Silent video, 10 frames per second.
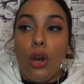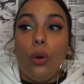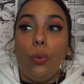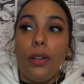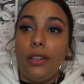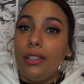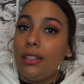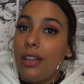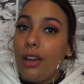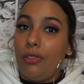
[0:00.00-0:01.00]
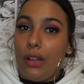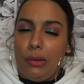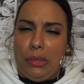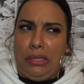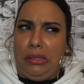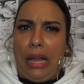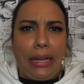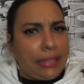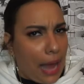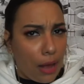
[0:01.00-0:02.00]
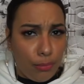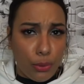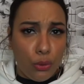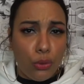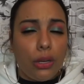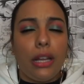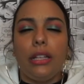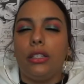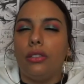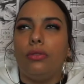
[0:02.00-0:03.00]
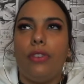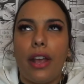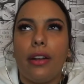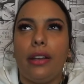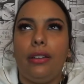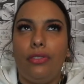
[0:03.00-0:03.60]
when this stuff was, like, taboo is very,